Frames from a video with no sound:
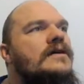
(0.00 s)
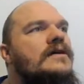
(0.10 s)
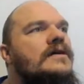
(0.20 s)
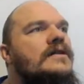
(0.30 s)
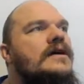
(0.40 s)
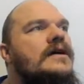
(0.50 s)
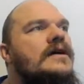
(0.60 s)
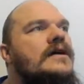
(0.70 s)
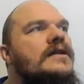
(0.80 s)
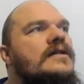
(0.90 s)
And
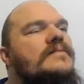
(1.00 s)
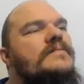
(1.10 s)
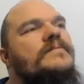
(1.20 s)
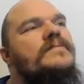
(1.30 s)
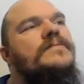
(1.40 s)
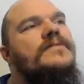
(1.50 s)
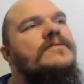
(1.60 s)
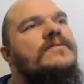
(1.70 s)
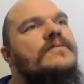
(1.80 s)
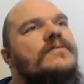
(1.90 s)
then
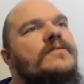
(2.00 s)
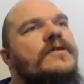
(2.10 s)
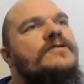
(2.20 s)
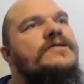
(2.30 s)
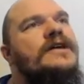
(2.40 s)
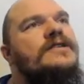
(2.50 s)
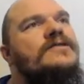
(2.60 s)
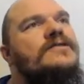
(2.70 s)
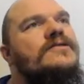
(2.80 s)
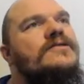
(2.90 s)
rotate
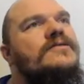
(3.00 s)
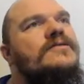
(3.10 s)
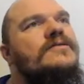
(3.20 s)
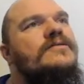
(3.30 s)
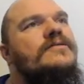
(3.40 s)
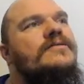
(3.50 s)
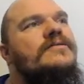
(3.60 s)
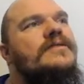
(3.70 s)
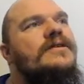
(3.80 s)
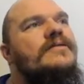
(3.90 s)
to
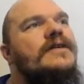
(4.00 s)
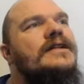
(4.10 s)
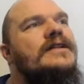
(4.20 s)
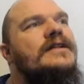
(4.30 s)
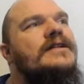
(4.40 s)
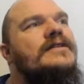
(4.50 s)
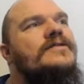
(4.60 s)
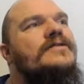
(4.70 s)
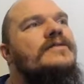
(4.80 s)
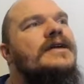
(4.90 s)
the right a little
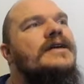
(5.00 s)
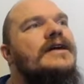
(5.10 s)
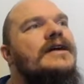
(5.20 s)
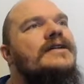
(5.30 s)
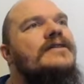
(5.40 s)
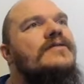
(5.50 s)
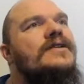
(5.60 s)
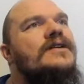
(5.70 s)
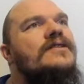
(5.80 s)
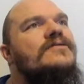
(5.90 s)
so we can get over
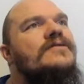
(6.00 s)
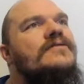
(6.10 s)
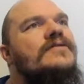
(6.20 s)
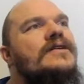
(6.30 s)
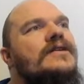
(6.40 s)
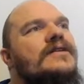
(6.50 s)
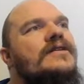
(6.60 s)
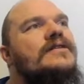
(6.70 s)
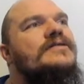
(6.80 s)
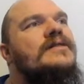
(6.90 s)
here to the
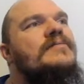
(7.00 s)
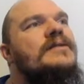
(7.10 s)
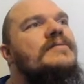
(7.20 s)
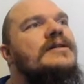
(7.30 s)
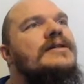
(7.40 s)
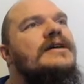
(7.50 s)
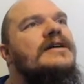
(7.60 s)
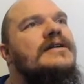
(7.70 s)
vehicle assembly building